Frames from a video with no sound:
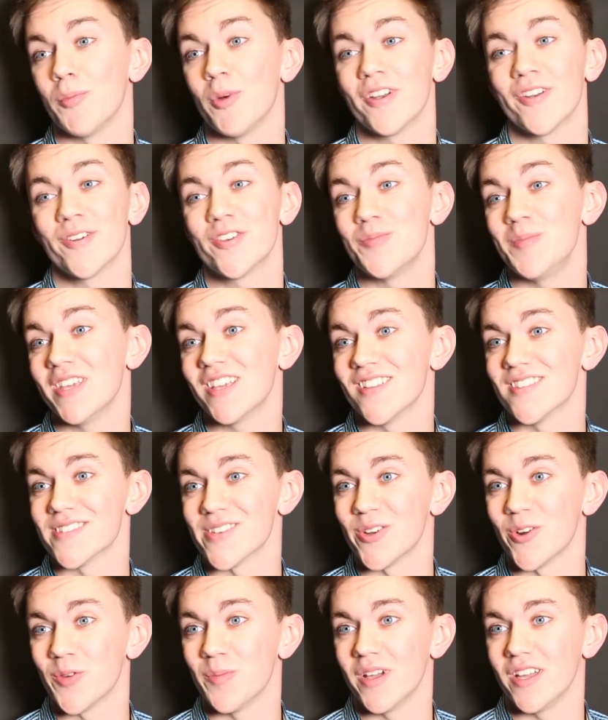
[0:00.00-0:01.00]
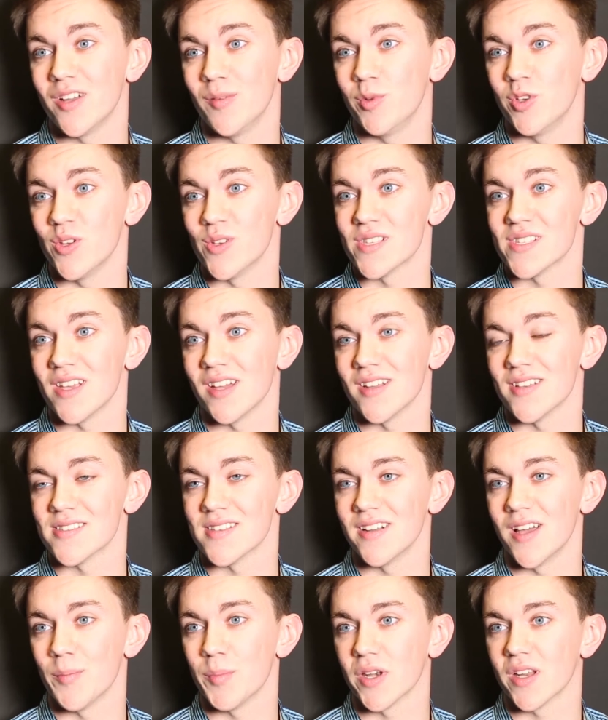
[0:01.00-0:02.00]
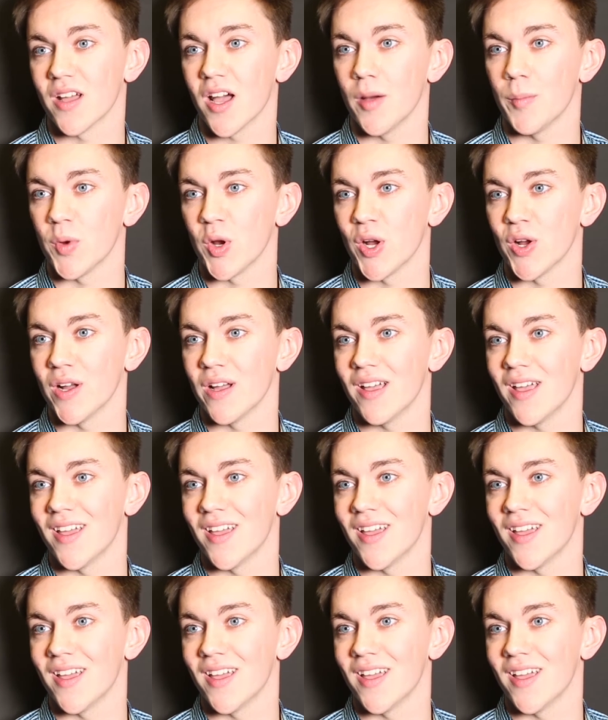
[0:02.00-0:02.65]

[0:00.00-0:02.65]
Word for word: I'm honored to be considered by WSN as an up-and-comer,